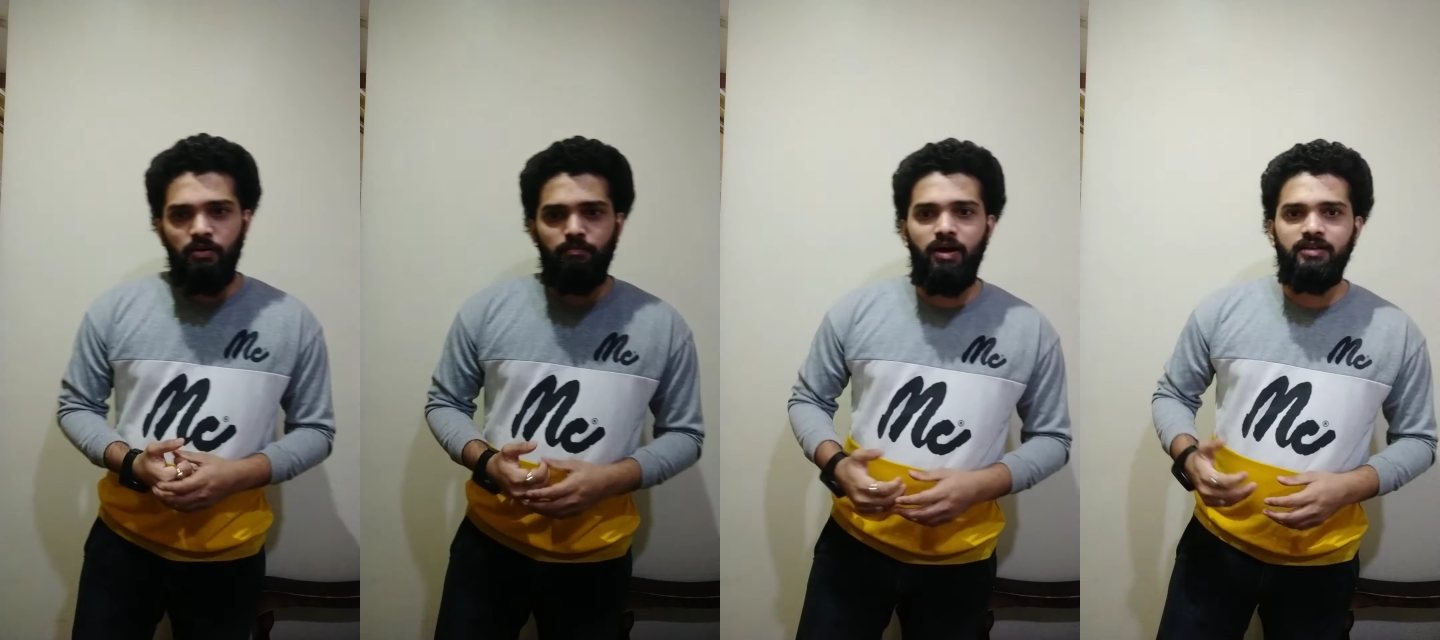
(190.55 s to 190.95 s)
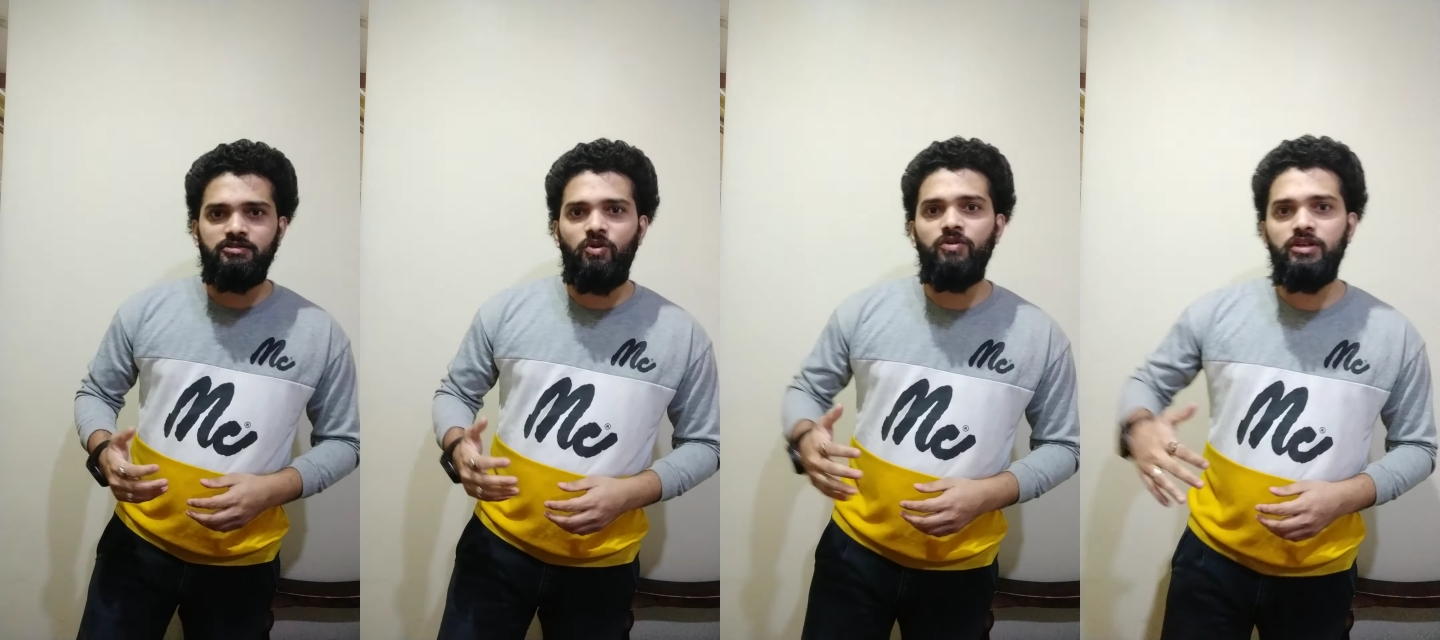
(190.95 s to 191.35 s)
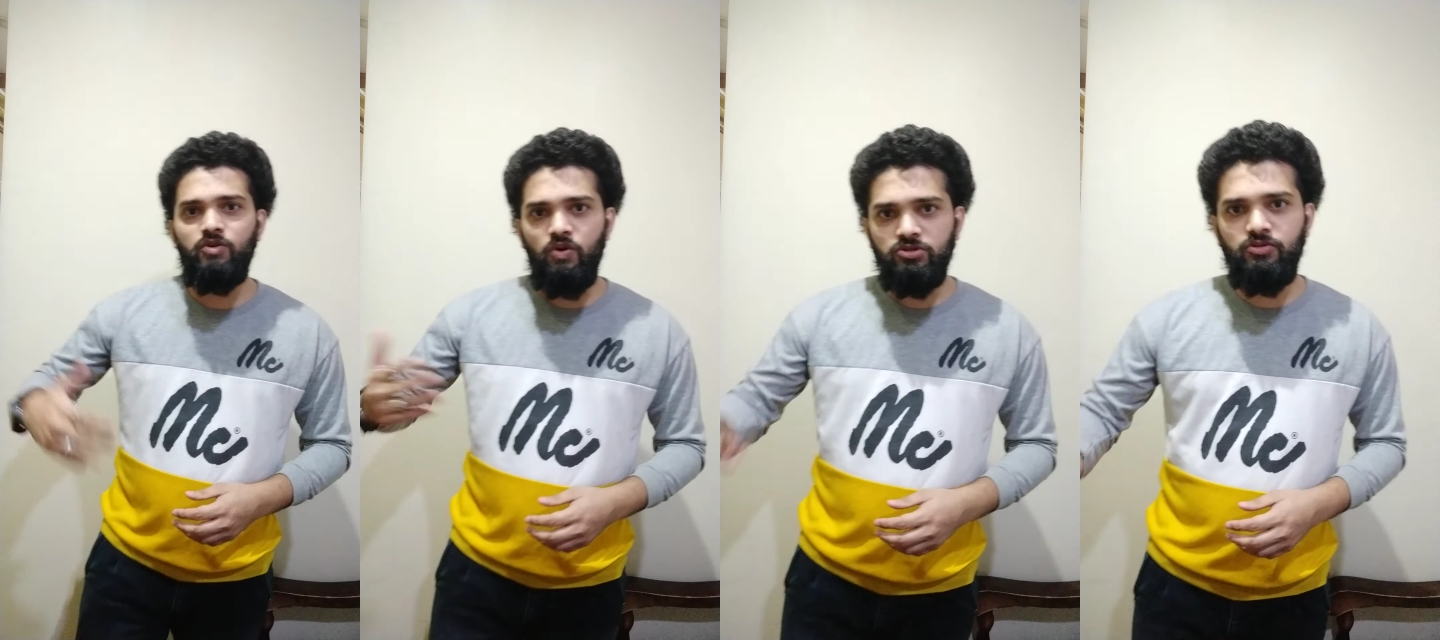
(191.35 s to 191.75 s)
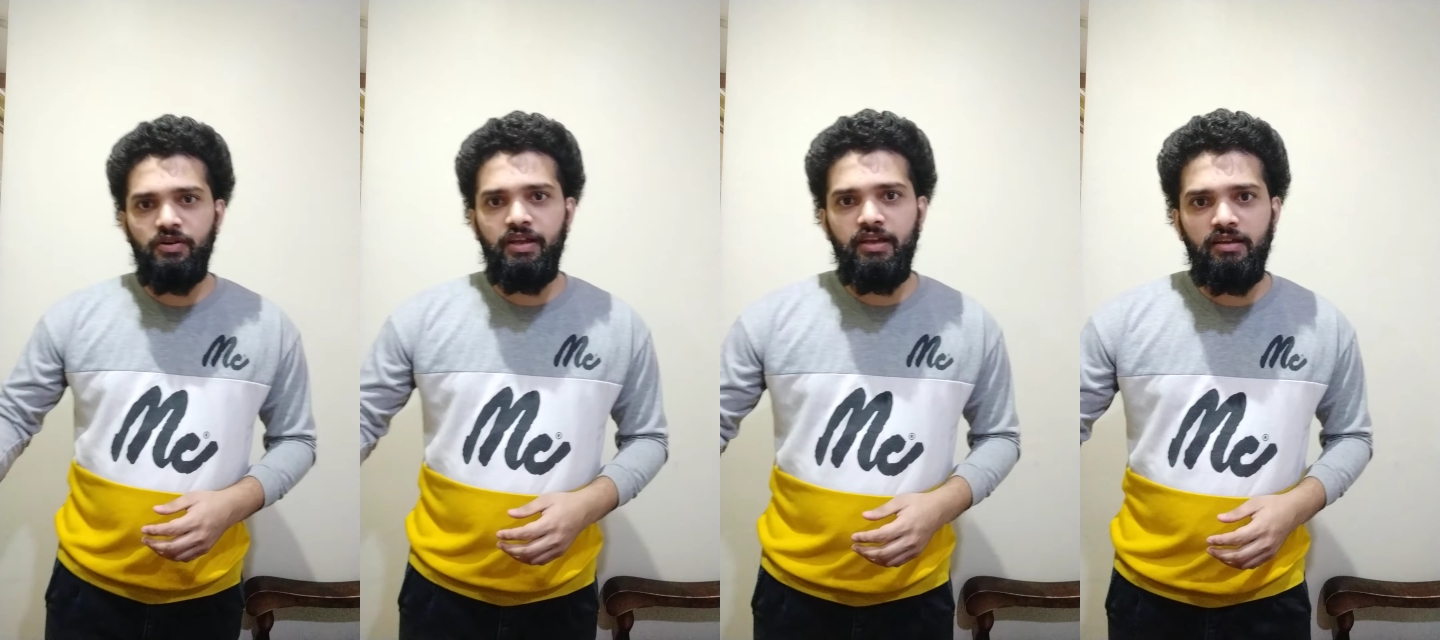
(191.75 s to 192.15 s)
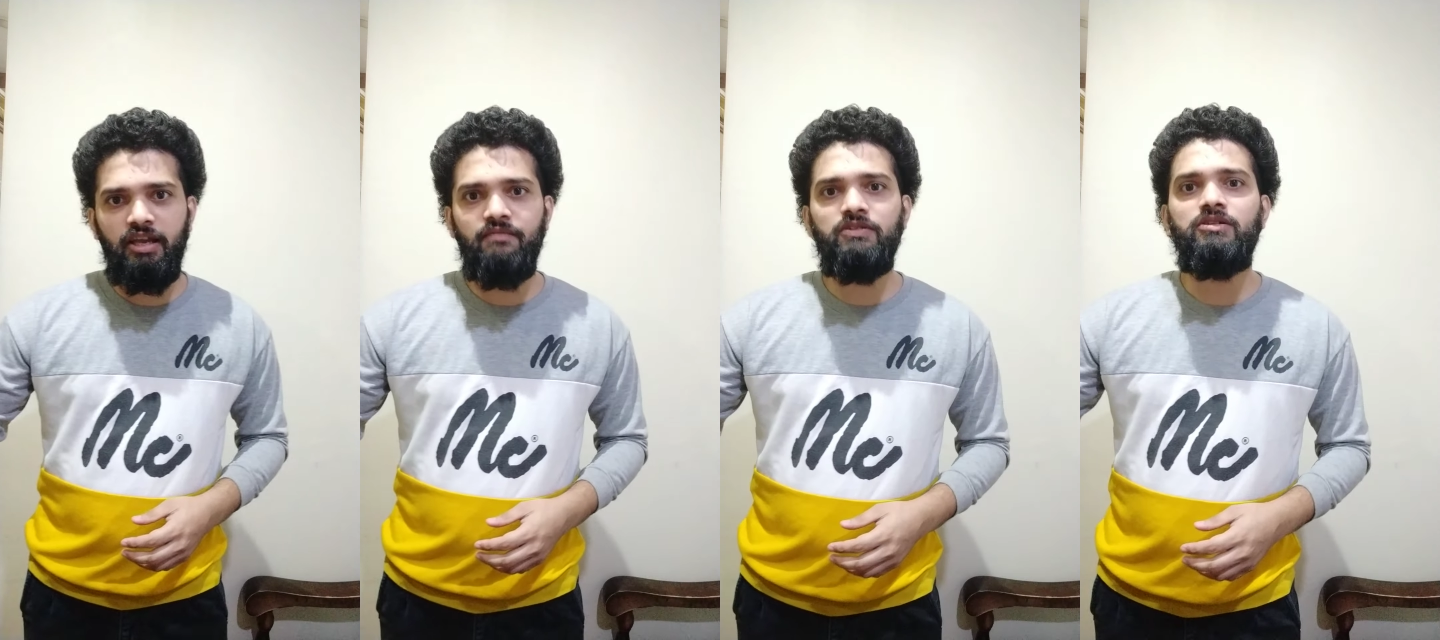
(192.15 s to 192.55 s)
But on the contrary,
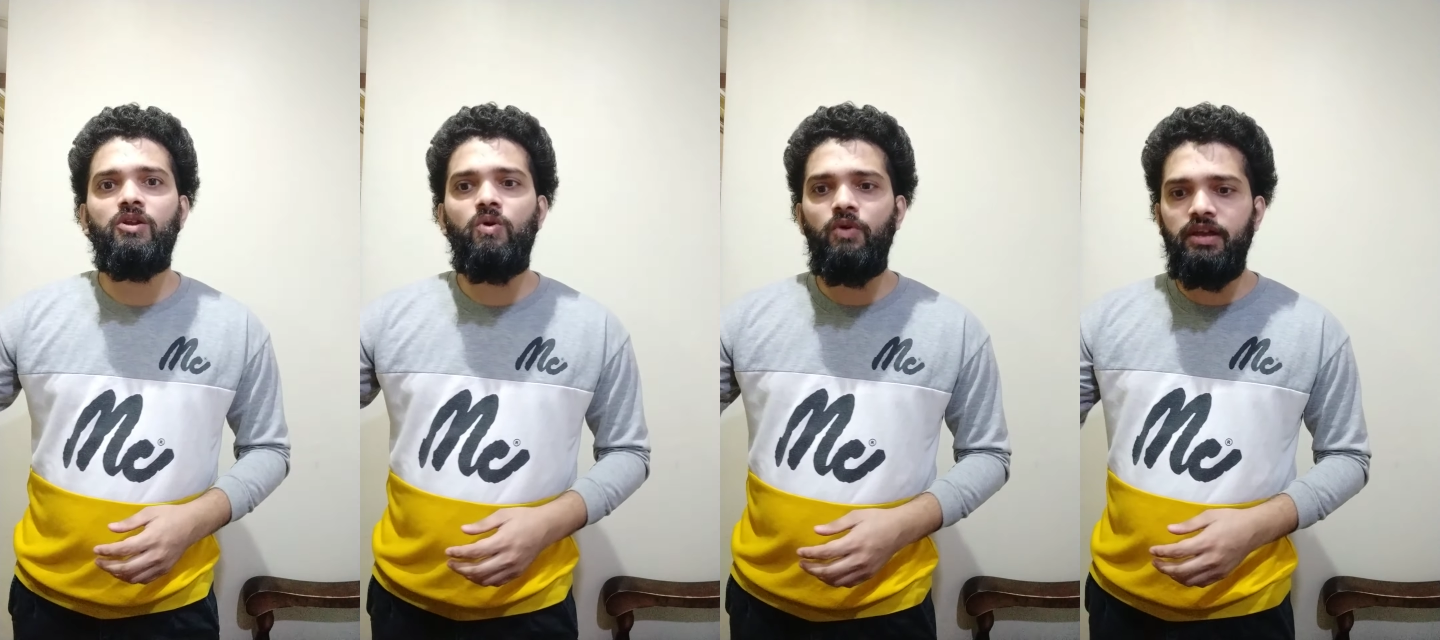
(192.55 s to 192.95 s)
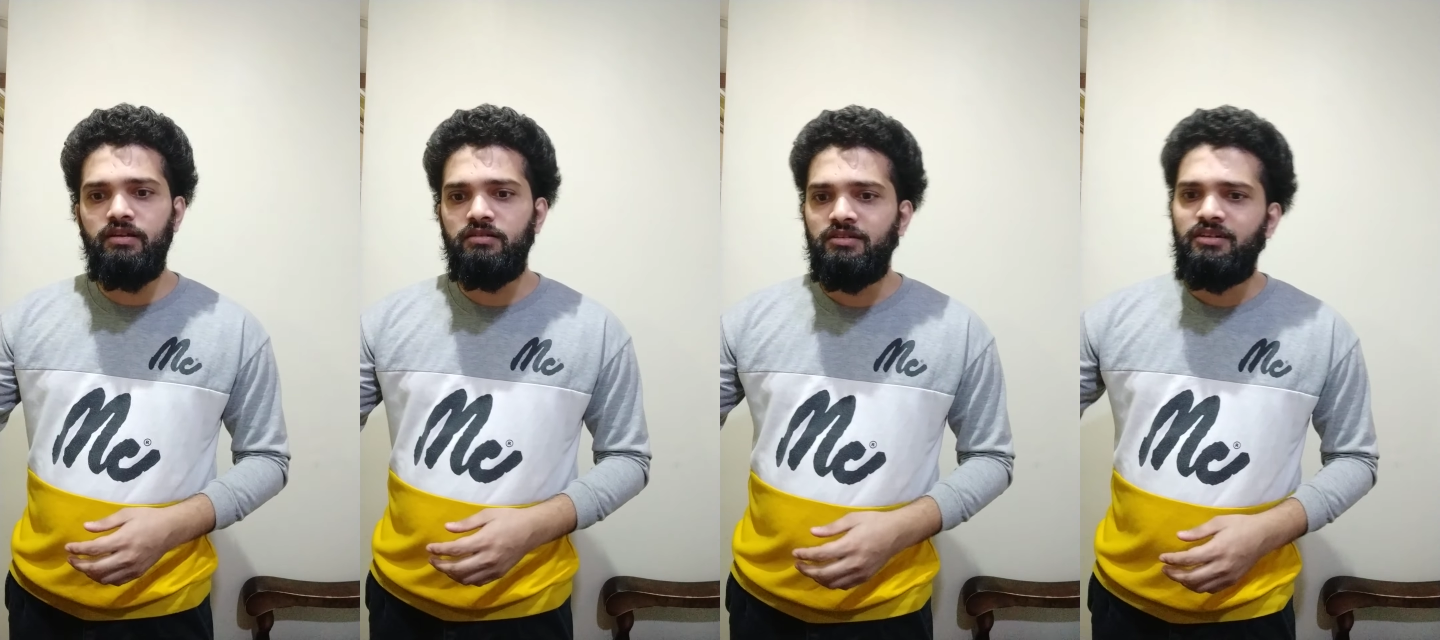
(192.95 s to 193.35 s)
even the loading